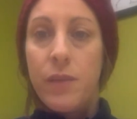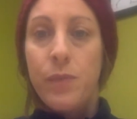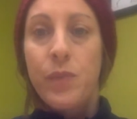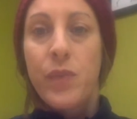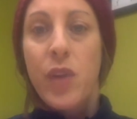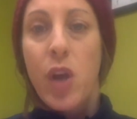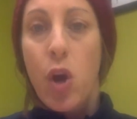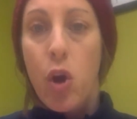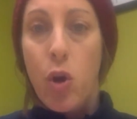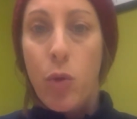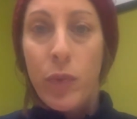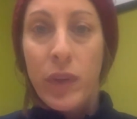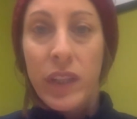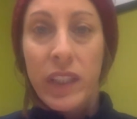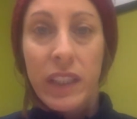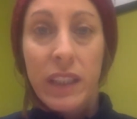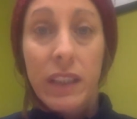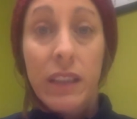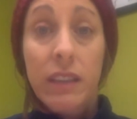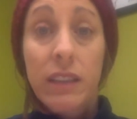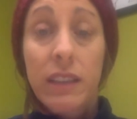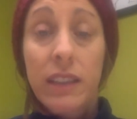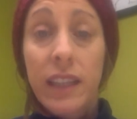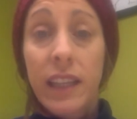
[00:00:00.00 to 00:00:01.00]
open and
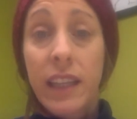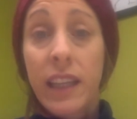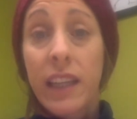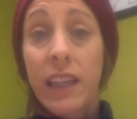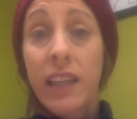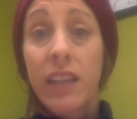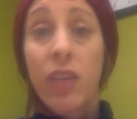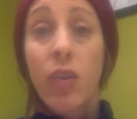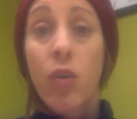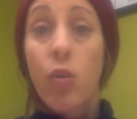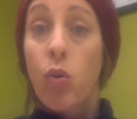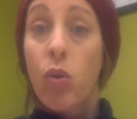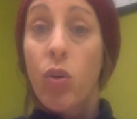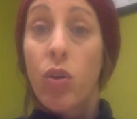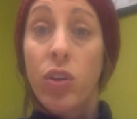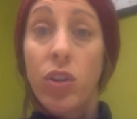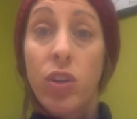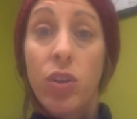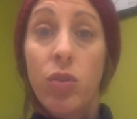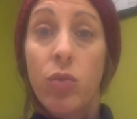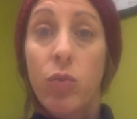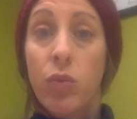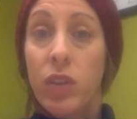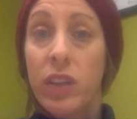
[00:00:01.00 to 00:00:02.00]
clean, or
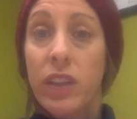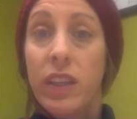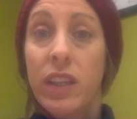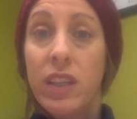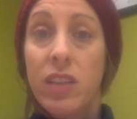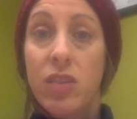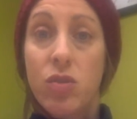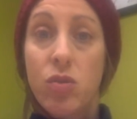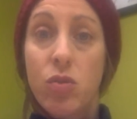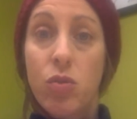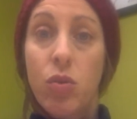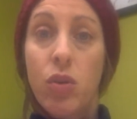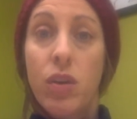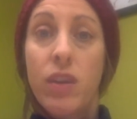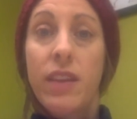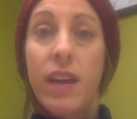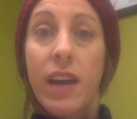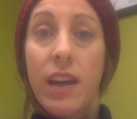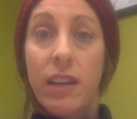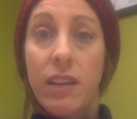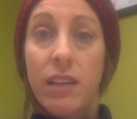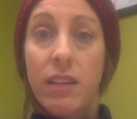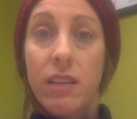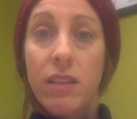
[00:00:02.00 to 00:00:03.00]
you really enjoy
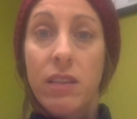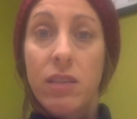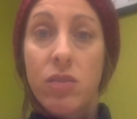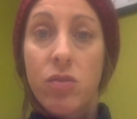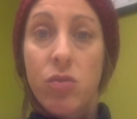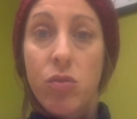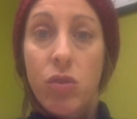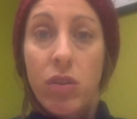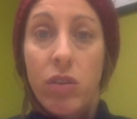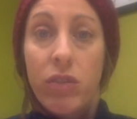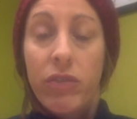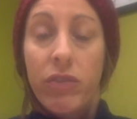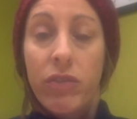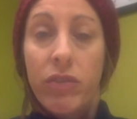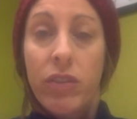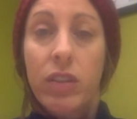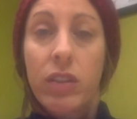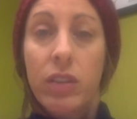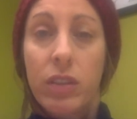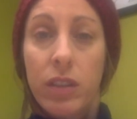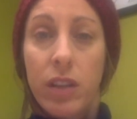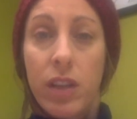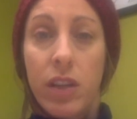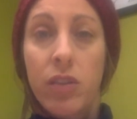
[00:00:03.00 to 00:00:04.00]
that sort of
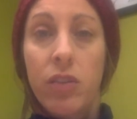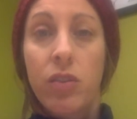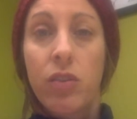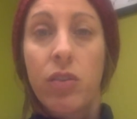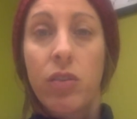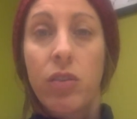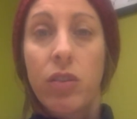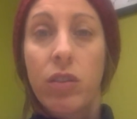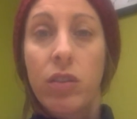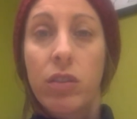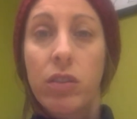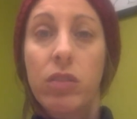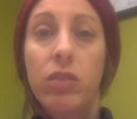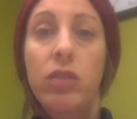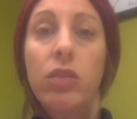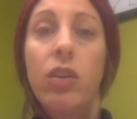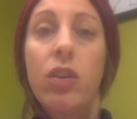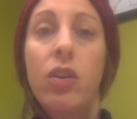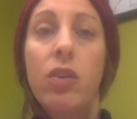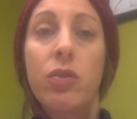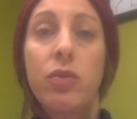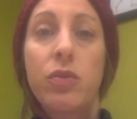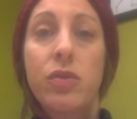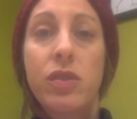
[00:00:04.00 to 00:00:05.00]
cluttered,
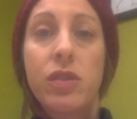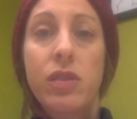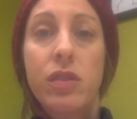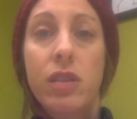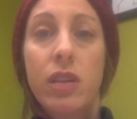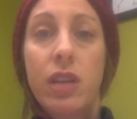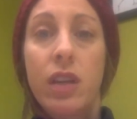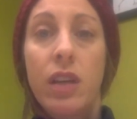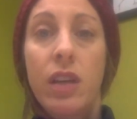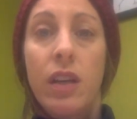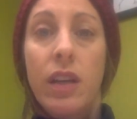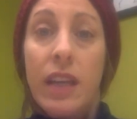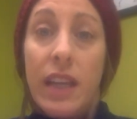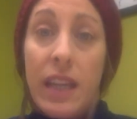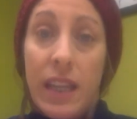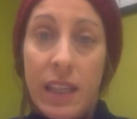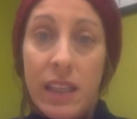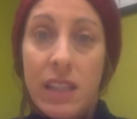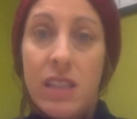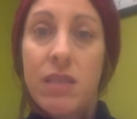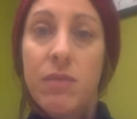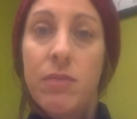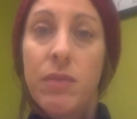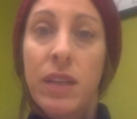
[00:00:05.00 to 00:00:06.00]
close,
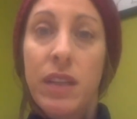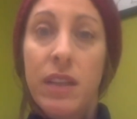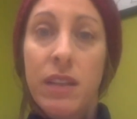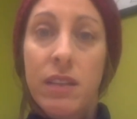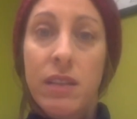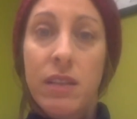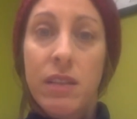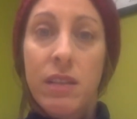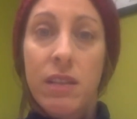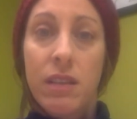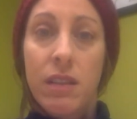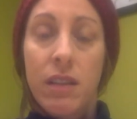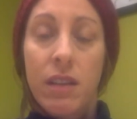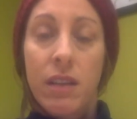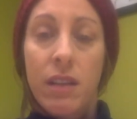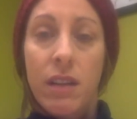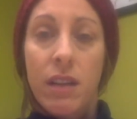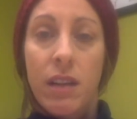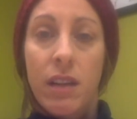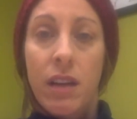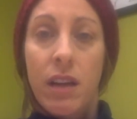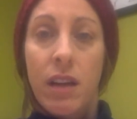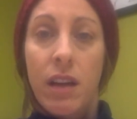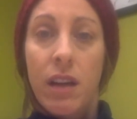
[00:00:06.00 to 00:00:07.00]
intimate
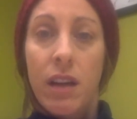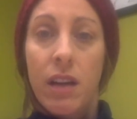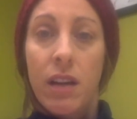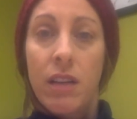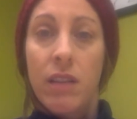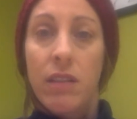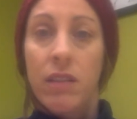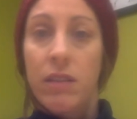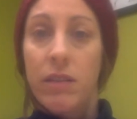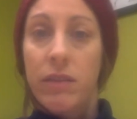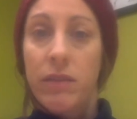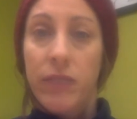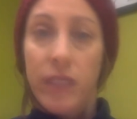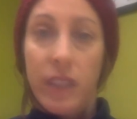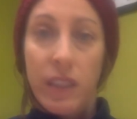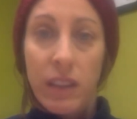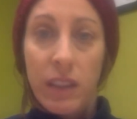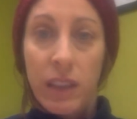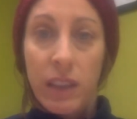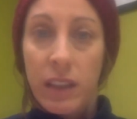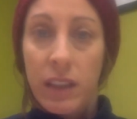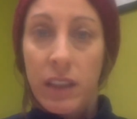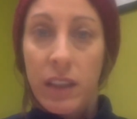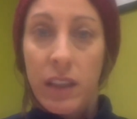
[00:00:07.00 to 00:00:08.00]

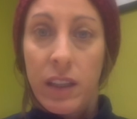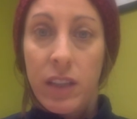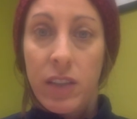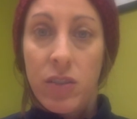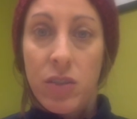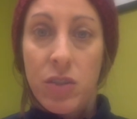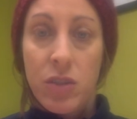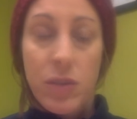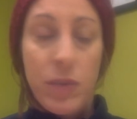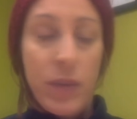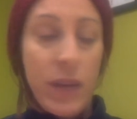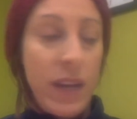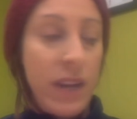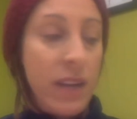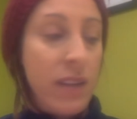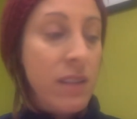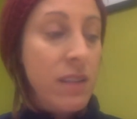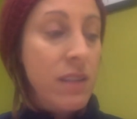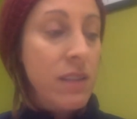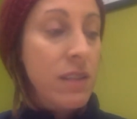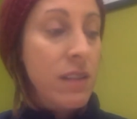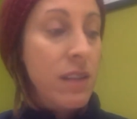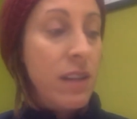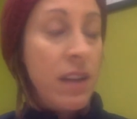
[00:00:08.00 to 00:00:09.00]
feeling in your
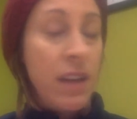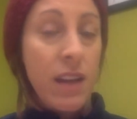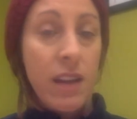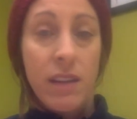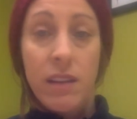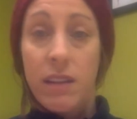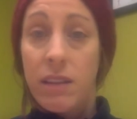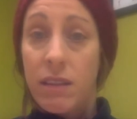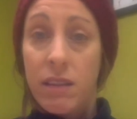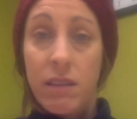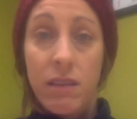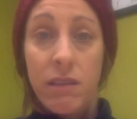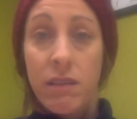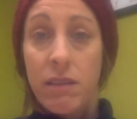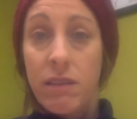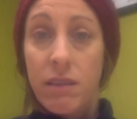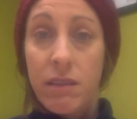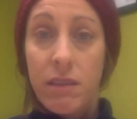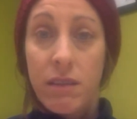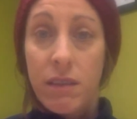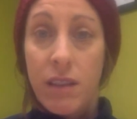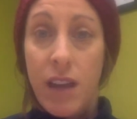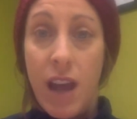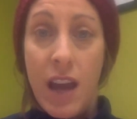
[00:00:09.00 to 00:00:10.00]
space. And
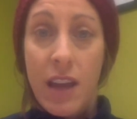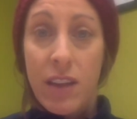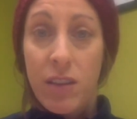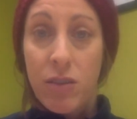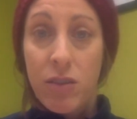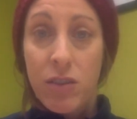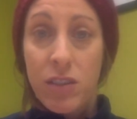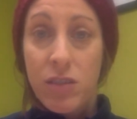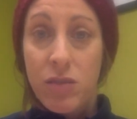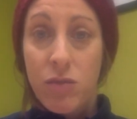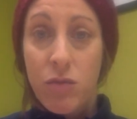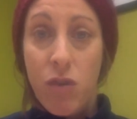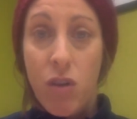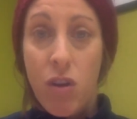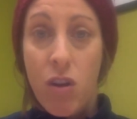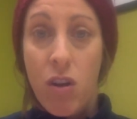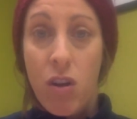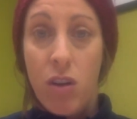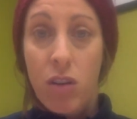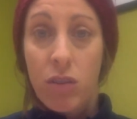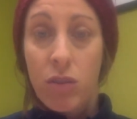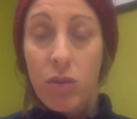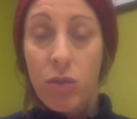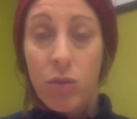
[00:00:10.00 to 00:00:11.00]
neither is
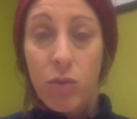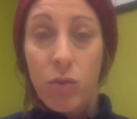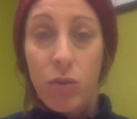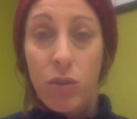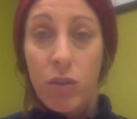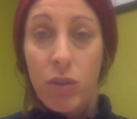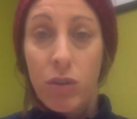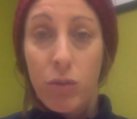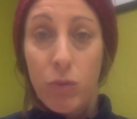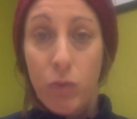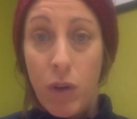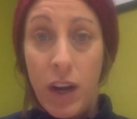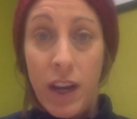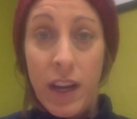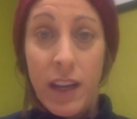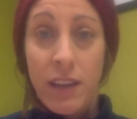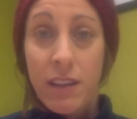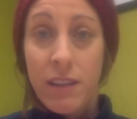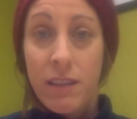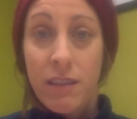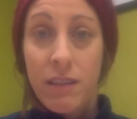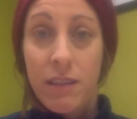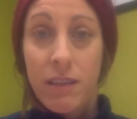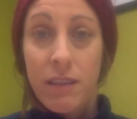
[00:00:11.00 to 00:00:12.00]
wrong or
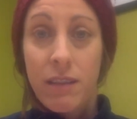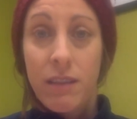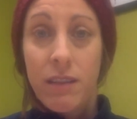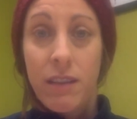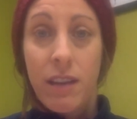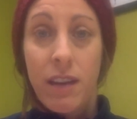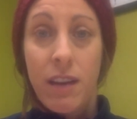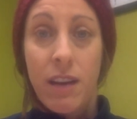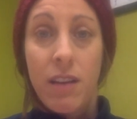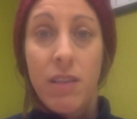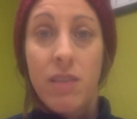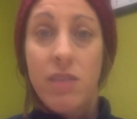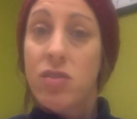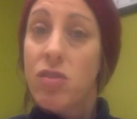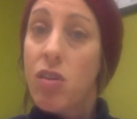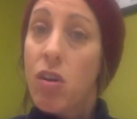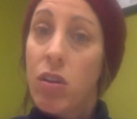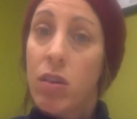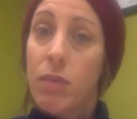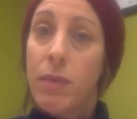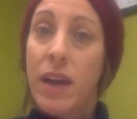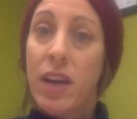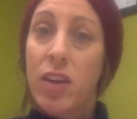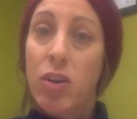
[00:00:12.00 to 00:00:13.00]
right. It's all
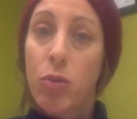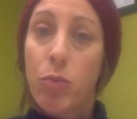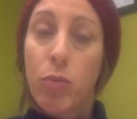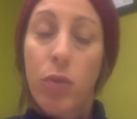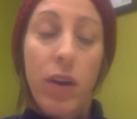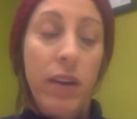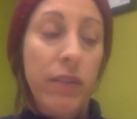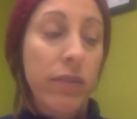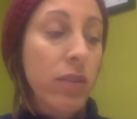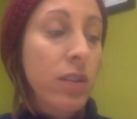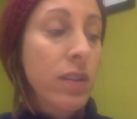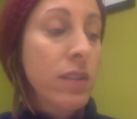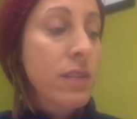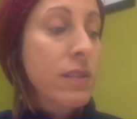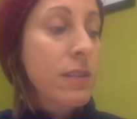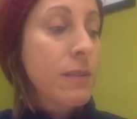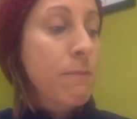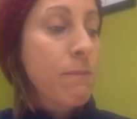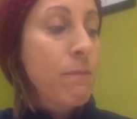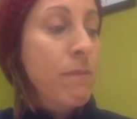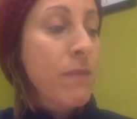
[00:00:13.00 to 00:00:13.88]
about your preference.